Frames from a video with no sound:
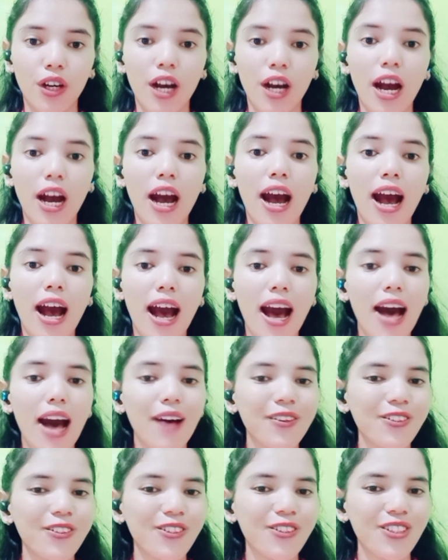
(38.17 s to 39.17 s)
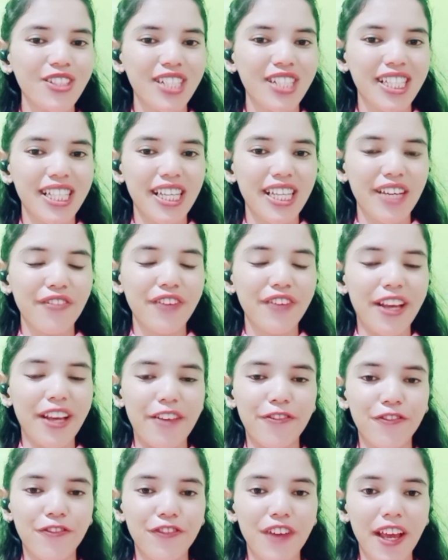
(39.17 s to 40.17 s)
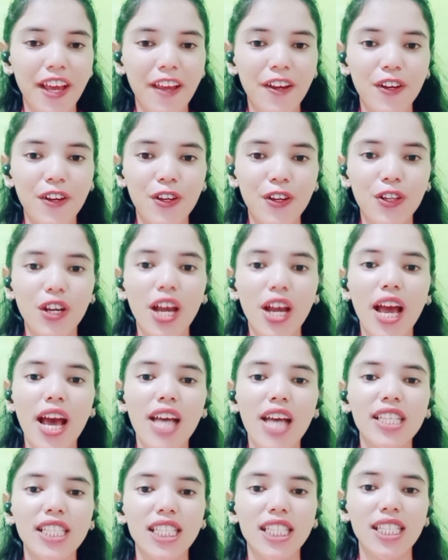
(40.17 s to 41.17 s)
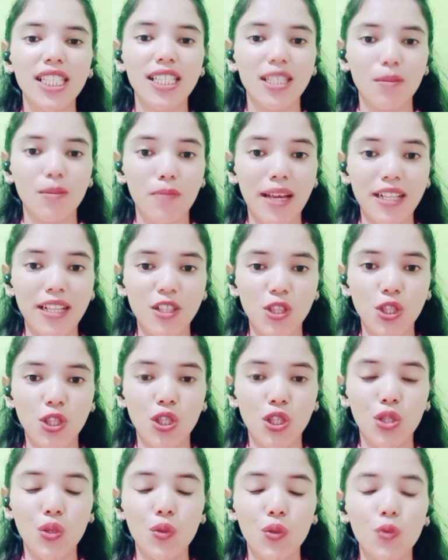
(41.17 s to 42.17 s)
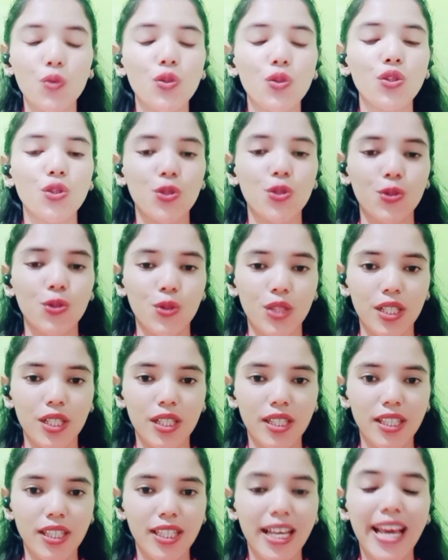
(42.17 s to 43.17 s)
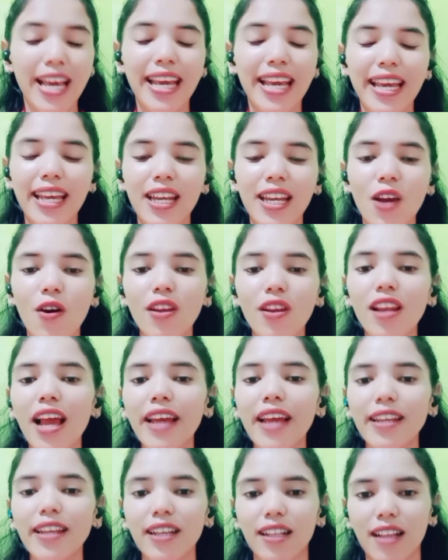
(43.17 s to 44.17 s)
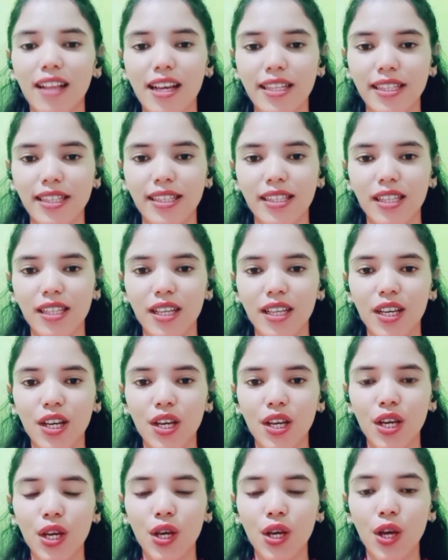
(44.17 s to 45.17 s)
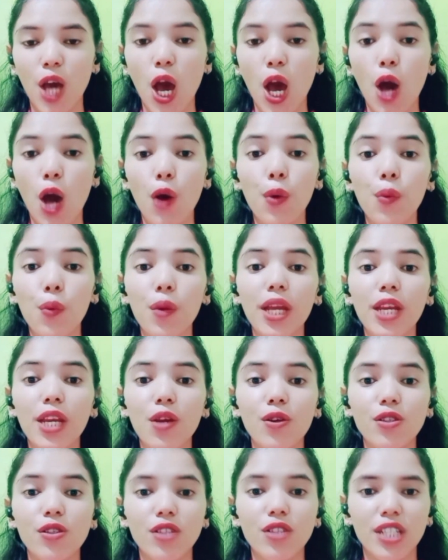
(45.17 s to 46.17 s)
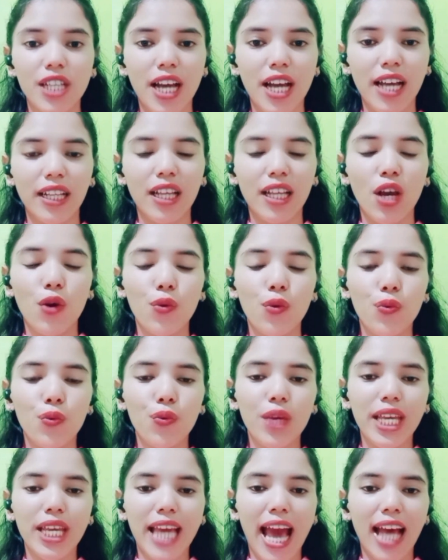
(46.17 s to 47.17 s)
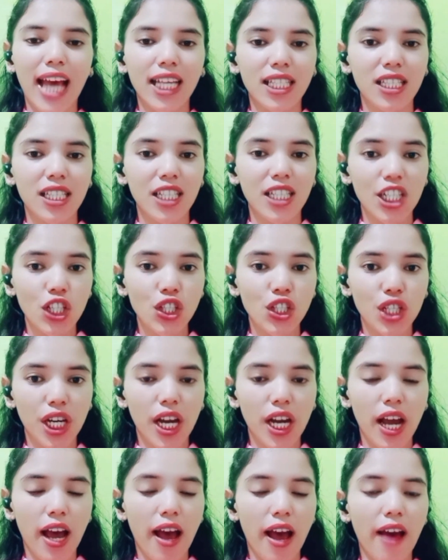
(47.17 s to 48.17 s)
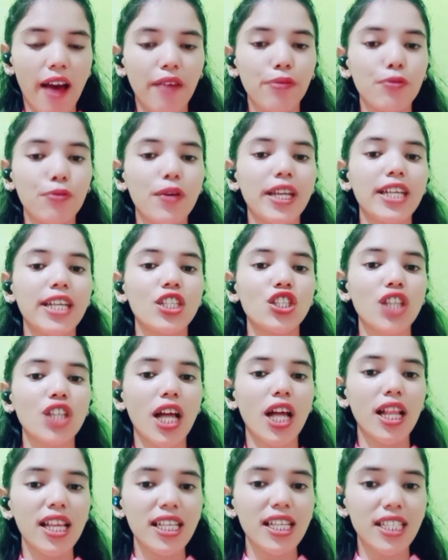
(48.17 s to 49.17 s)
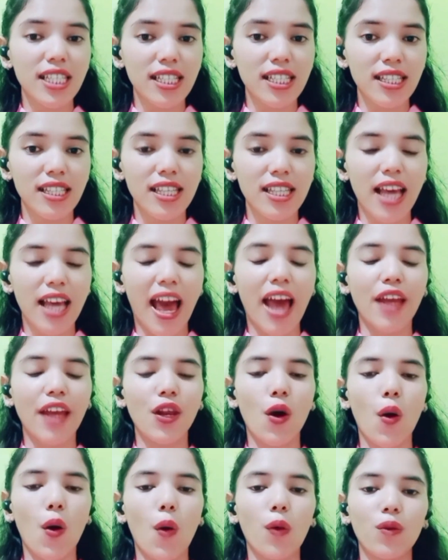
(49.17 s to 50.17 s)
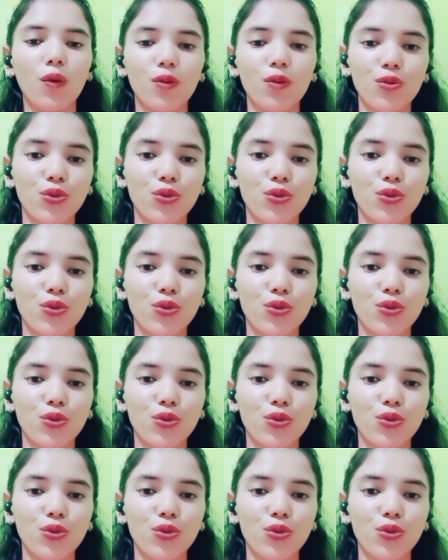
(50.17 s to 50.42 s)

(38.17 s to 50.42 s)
how to give a fair assessment to students in online class. We know that we as teachers have many challenges and also